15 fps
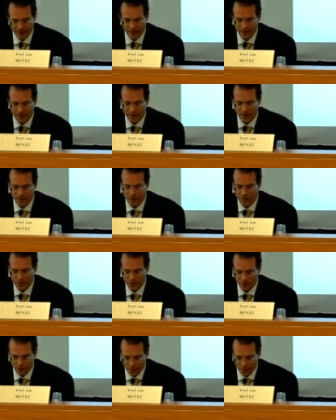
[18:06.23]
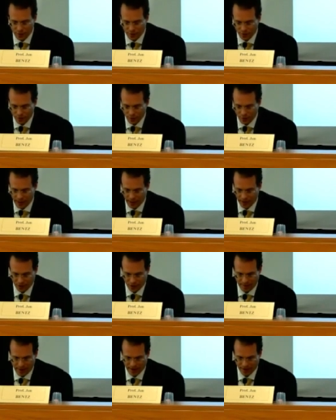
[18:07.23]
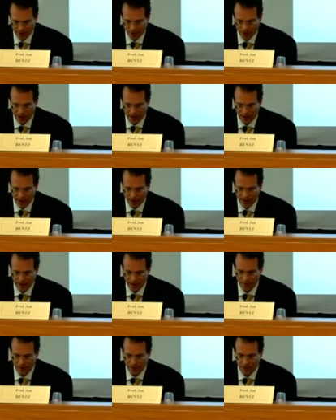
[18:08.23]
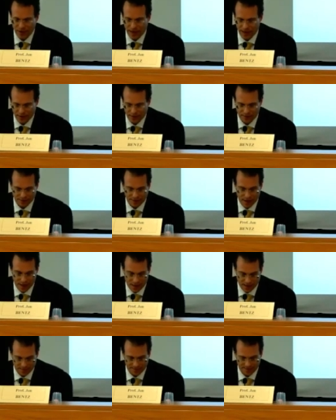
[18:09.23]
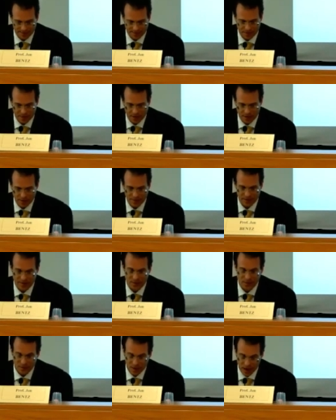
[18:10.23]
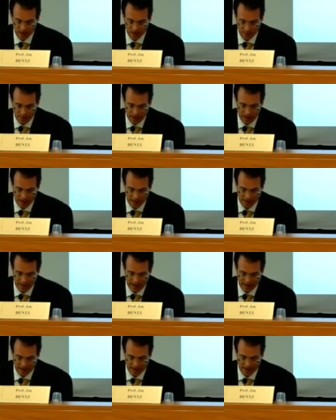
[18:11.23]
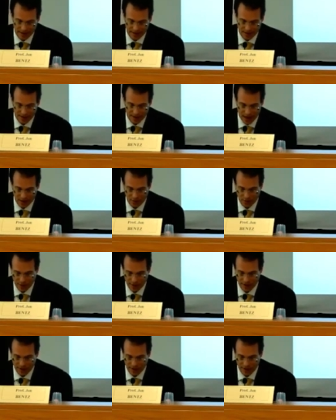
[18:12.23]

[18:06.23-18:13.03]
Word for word: Since in the Christian view of human nature, man is created in the image and likeness of God, but since God's being, his esse, is not